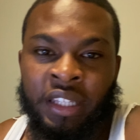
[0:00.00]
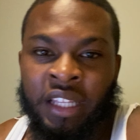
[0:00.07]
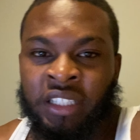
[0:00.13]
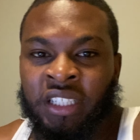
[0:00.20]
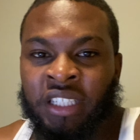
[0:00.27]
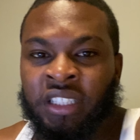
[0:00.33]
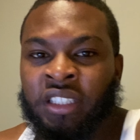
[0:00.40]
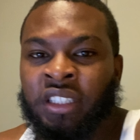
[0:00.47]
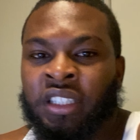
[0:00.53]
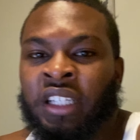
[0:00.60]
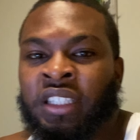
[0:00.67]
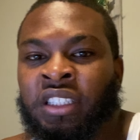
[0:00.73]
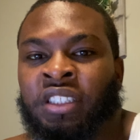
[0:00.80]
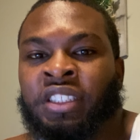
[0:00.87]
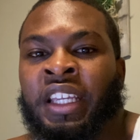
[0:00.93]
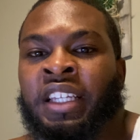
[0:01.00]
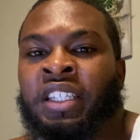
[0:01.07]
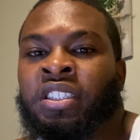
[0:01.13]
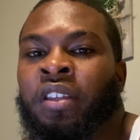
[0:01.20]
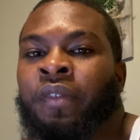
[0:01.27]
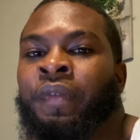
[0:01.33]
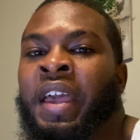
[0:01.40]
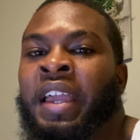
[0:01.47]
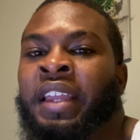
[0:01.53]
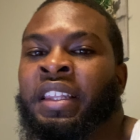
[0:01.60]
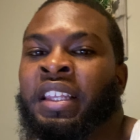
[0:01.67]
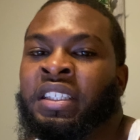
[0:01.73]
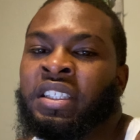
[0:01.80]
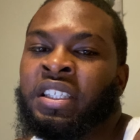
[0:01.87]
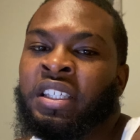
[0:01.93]
That doesn't doesn't change the fact
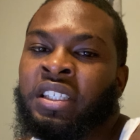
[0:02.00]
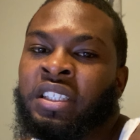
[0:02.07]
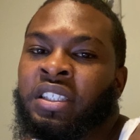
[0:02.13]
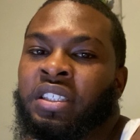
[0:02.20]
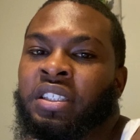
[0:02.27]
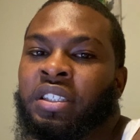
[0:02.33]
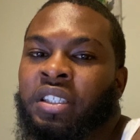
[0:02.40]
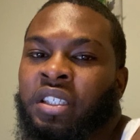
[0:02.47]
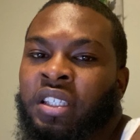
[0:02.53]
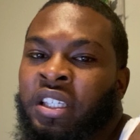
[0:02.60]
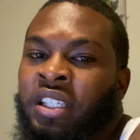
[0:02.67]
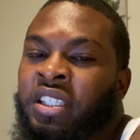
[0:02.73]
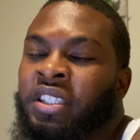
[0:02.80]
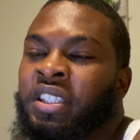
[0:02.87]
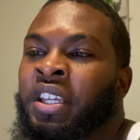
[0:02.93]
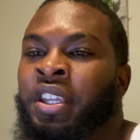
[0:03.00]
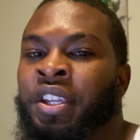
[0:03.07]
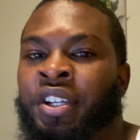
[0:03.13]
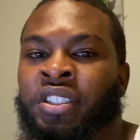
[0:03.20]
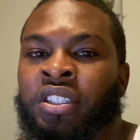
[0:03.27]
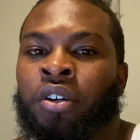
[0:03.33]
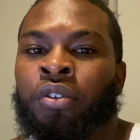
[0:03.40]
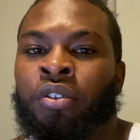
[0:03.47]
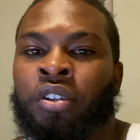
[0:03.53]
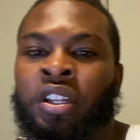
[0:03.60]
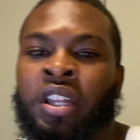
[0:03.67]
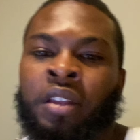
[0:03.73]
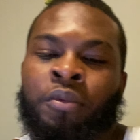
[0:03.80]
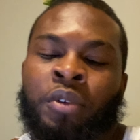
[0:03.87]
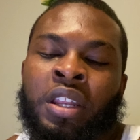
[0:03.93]
that he's he's ten years older
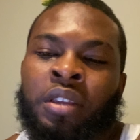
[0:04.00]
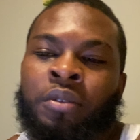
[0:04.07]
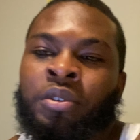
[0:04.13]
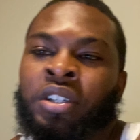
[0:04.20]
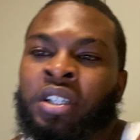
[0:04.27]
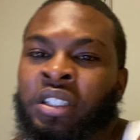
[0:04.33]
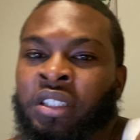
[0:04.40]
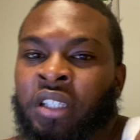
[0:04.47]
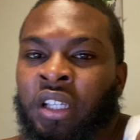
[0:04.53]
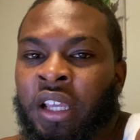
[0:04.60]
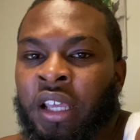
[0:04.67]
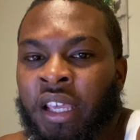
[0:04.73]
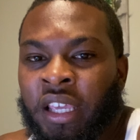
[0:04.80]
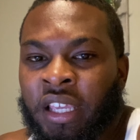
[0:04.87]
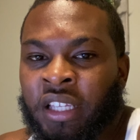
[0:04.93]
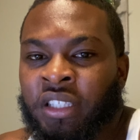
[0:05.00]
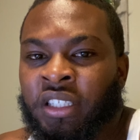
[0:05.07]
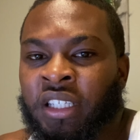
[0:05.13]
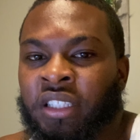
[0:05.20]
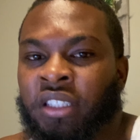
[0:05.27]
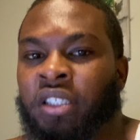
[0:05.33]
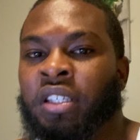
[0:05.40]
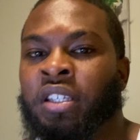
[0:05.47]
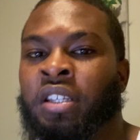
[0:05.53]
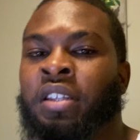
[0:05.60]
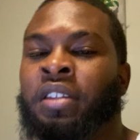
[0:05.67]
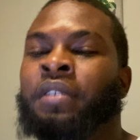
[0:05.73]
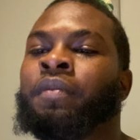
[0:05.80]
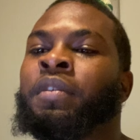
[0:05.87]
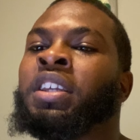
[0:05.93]
than what he was. It just
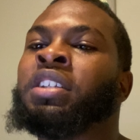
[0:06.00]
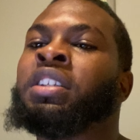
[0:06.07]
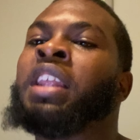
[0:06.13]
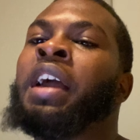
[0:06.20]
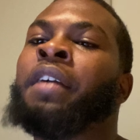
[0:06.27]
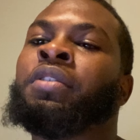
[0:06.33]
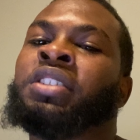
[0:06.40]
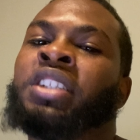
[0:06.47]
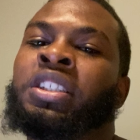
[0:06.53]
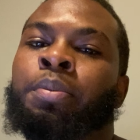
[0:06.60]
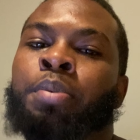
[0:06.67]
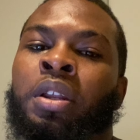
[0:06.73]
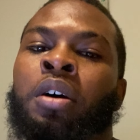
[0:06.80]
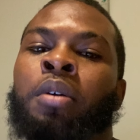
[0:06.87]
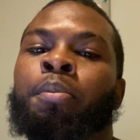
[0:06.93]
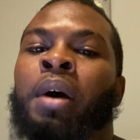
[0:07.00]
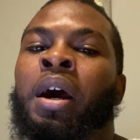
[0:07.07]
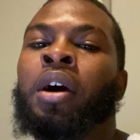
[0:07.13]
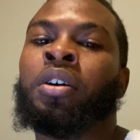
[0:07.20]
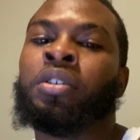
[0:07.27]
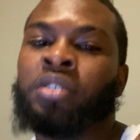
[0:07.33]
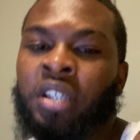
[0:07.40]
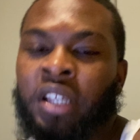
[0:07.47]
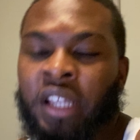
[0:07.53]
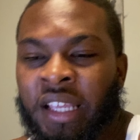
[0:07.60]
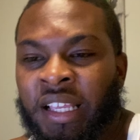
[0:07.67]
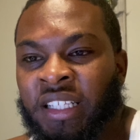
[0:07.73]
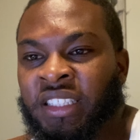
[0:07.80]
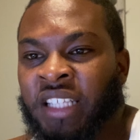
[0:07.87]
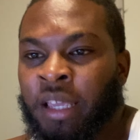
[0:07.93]
um, his life was just put on pause.
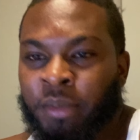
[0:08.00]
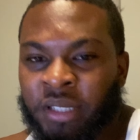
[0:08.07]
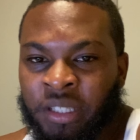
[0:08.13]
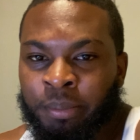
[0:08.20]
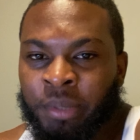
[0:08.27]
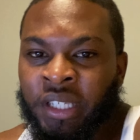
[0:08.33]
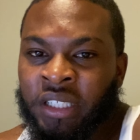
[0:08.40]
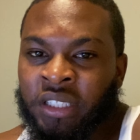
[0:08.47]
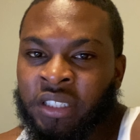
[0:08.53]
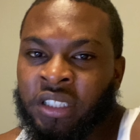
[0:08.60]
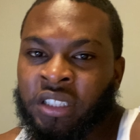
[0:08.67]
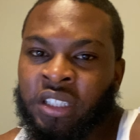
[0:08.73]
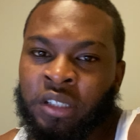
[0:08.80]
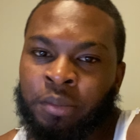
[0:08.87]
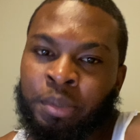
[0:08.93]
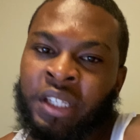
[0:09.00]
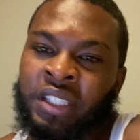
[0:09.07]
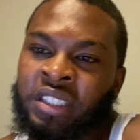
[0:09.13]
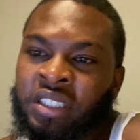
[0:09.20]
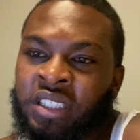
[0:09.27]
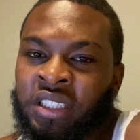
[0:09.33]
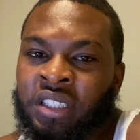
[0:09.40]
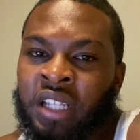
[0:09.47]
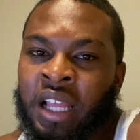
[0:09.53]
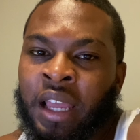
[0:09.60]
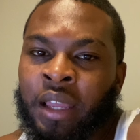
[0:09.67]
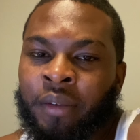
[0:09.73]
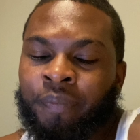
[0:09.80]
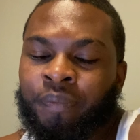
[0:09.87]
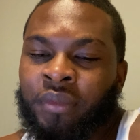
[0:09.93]
Same as a business. The business is
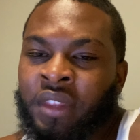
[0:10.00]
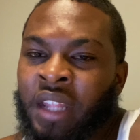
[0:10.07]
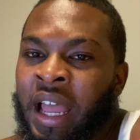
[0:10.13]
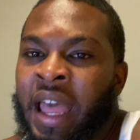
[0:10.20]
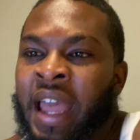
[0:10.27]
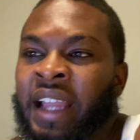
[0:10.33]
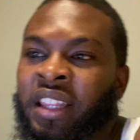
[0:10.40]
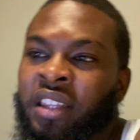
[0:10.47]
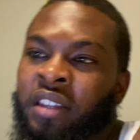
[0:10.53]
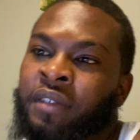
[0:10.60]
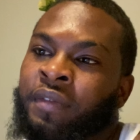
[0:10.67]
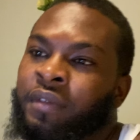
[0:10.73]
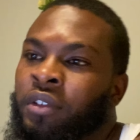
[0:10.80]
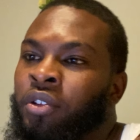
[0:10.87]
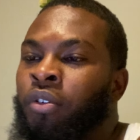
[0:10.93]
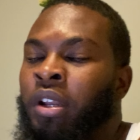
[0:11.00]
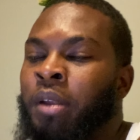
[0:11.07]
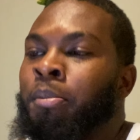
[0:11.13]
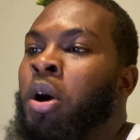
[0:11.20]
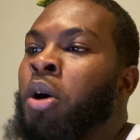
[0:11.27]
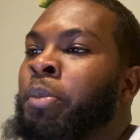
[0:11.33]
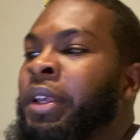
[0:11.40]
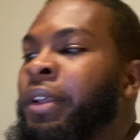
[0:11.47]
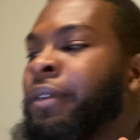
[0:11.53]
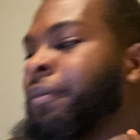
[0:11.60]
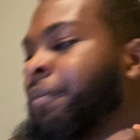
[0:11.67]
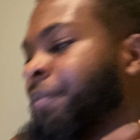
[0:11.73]
not not active during the moment.